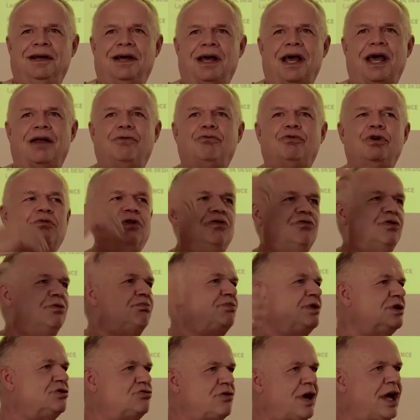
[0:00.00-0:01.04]
And women would
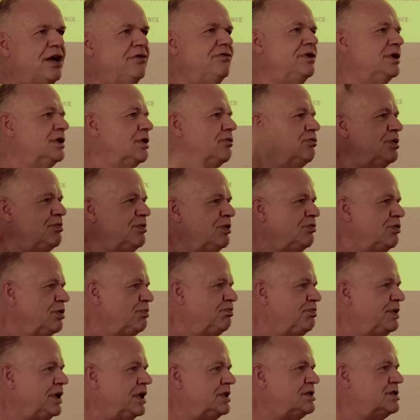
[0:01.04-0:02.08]
be driving and women
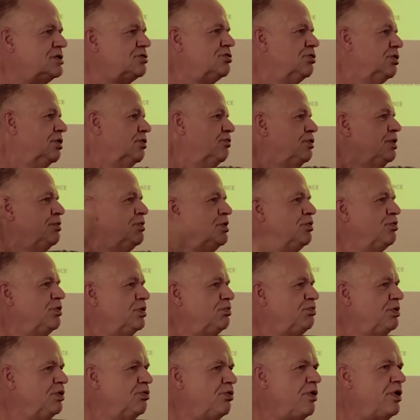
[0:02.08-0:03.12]
would be at school and women
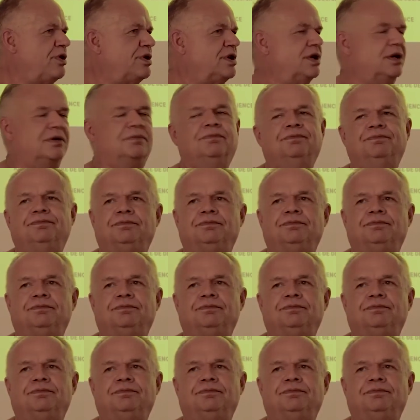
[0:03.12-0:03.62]
would be working.